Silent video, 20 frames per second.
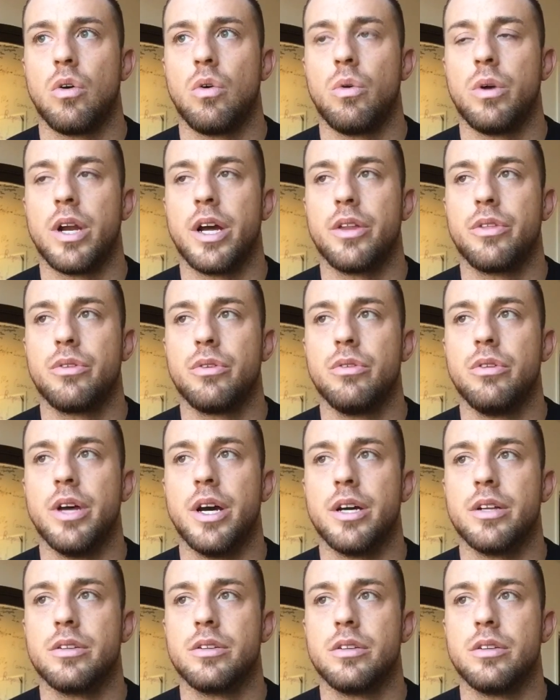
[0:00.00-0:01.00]
when I threw
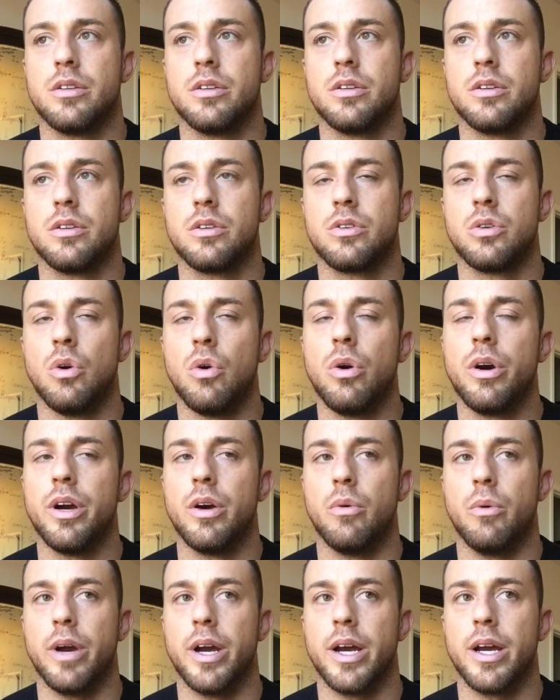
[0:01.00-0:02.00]
that toy
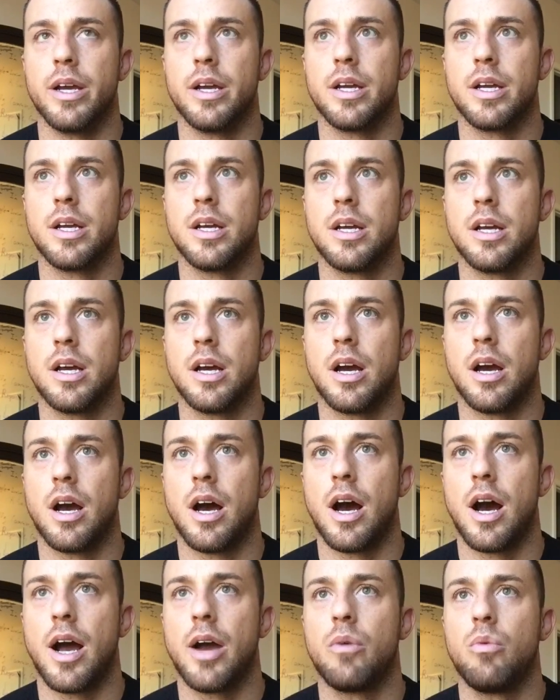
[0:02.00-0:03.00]
away,
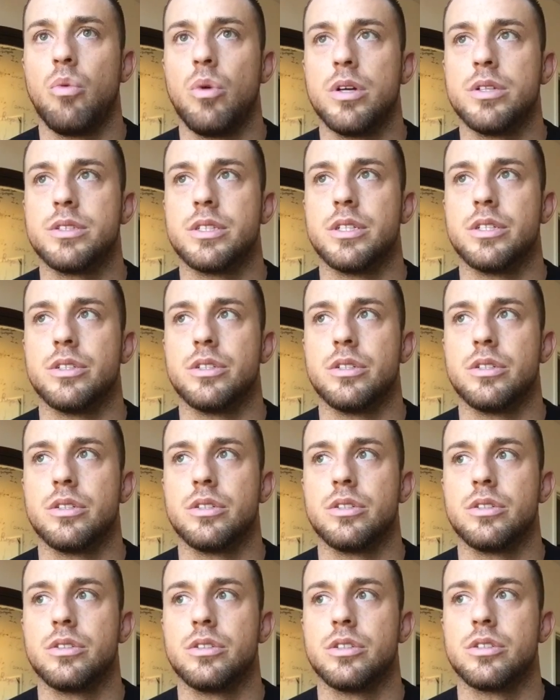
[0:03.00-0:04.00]
I wasn't
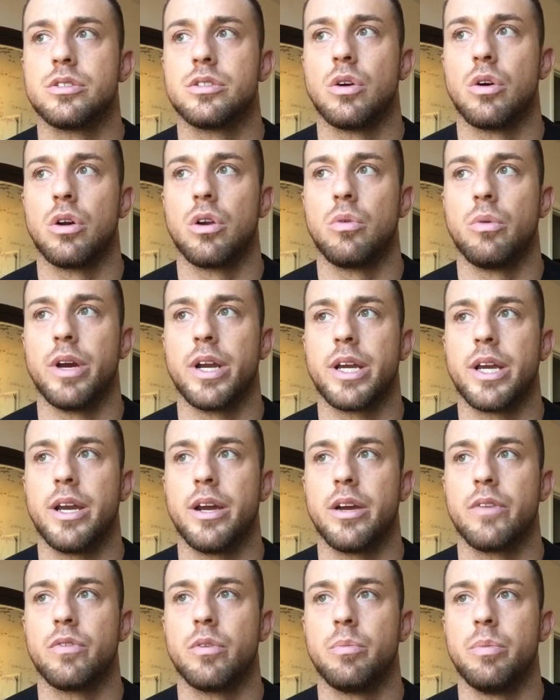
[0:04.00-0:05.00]
just throwing away
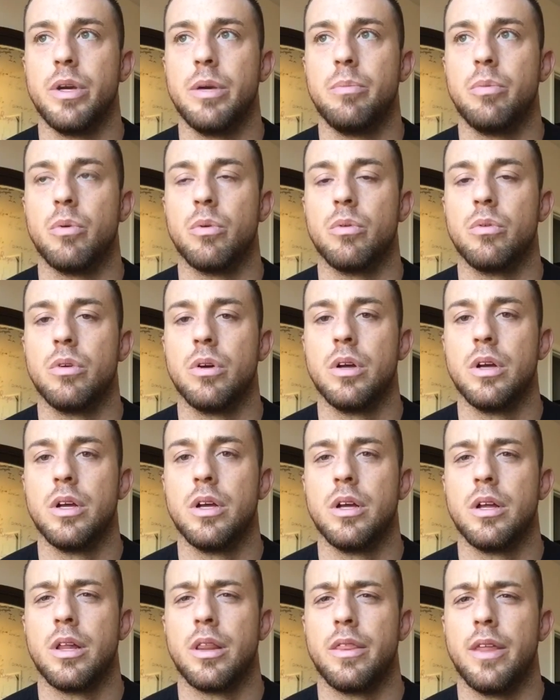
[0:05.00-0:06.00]
caring for people.
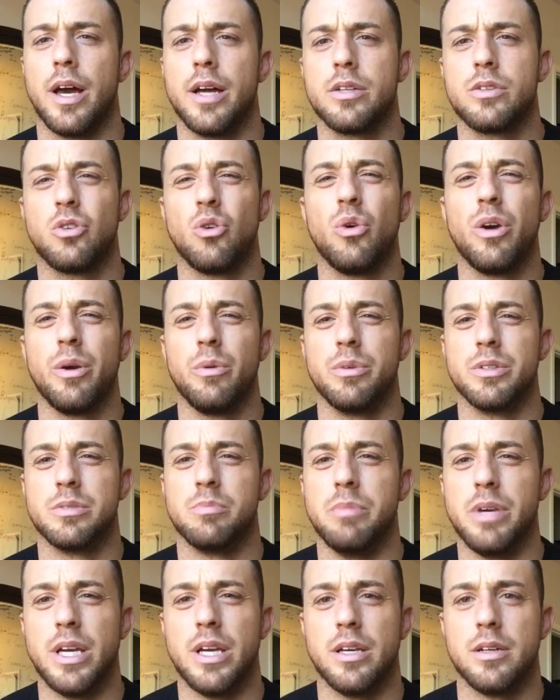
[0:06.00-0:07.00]
That toy was
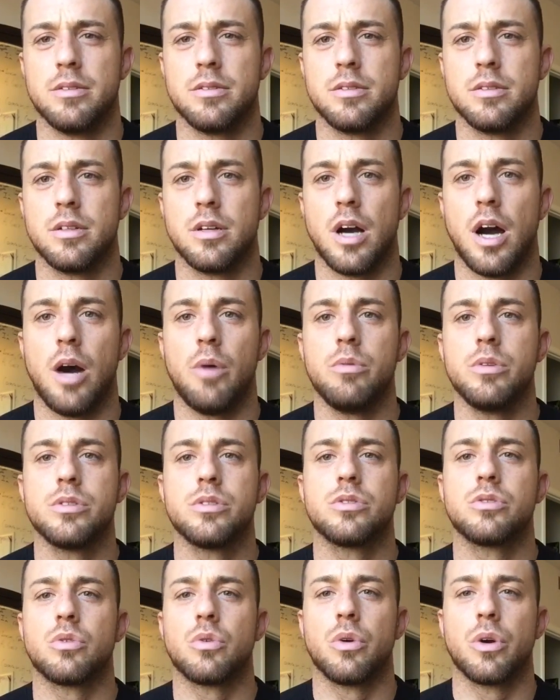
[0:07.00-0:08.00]
me. I
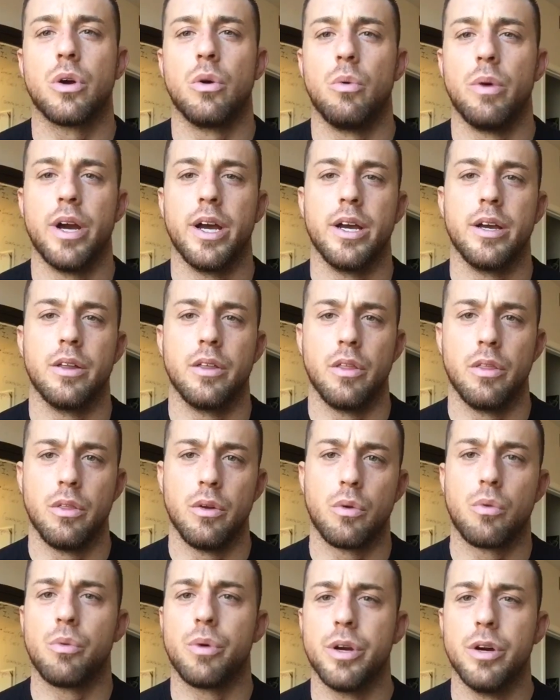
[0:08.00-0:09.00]
was throwing away
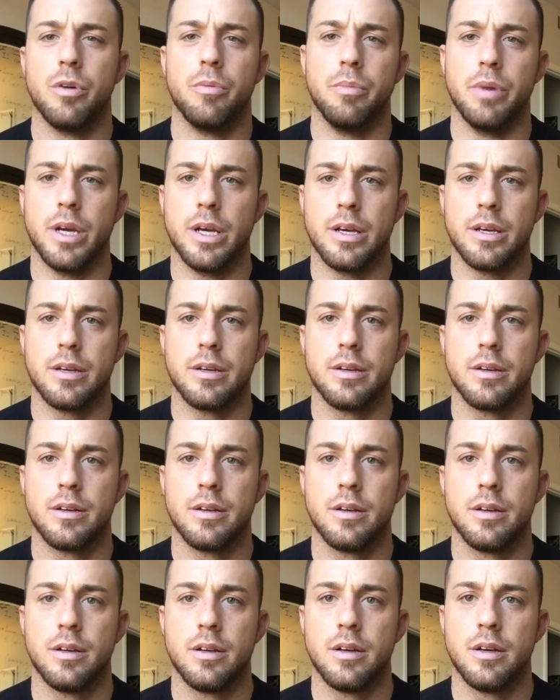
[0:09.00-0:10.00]
the real me,
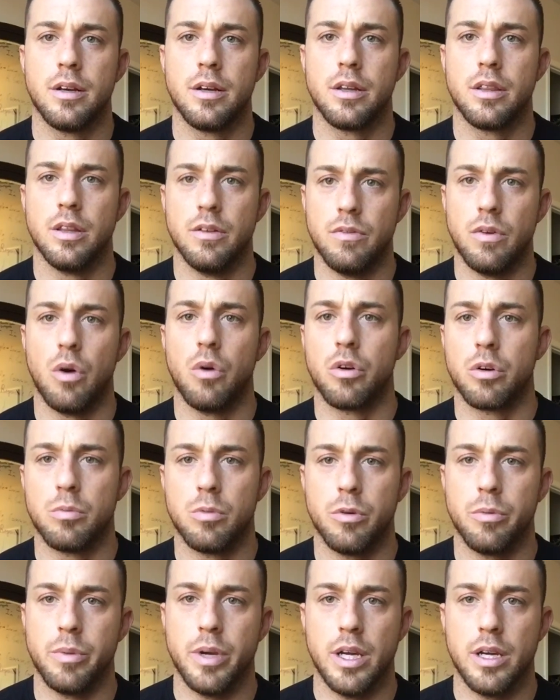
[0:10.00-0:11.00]
the
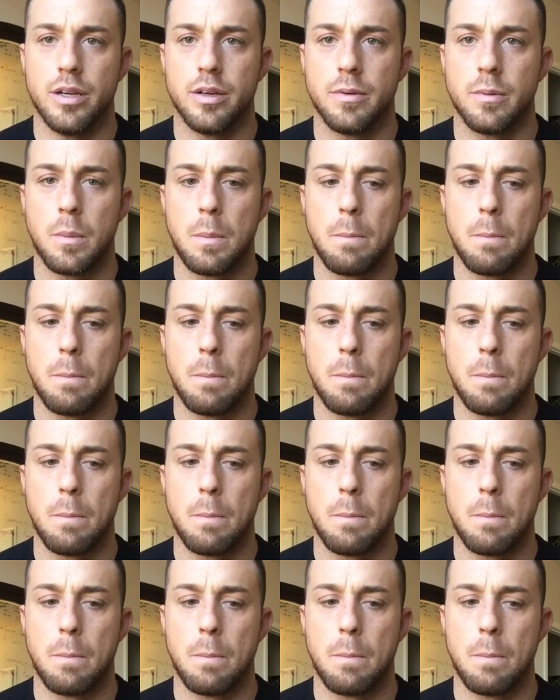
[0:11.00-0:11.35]
vulnerable me.